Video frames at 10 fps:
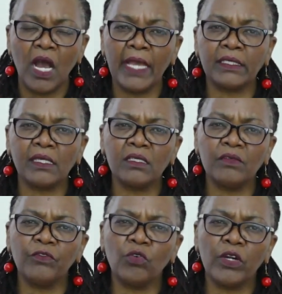
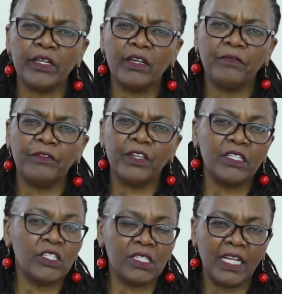Excessive worry and fear,
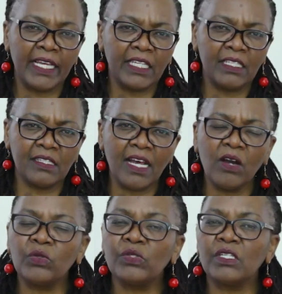just like it
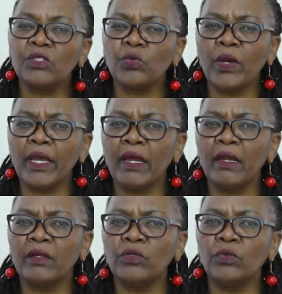sounds, is
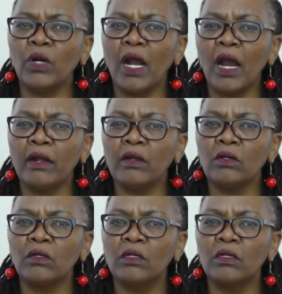where you are